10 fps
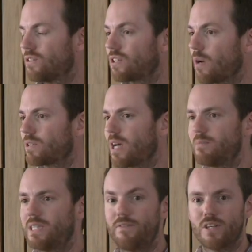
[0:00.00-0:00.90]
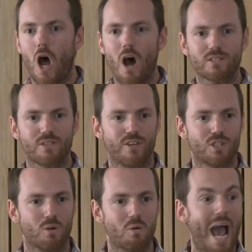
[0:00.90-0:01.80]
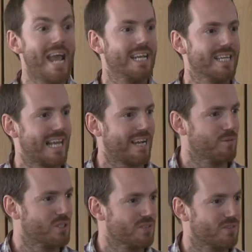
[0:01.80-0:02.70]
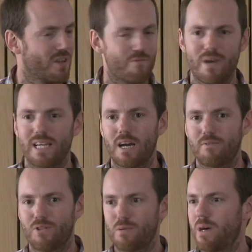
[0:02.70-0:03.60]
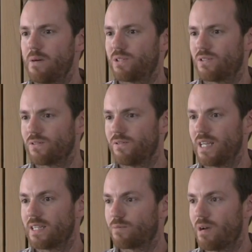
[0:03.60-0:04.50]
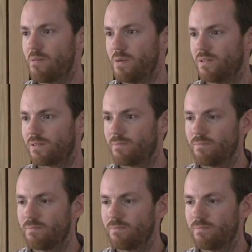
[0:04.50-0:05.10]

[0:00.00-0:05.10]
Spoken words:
sometimes even artificial alien languages I've made up for the purposes of the experiment.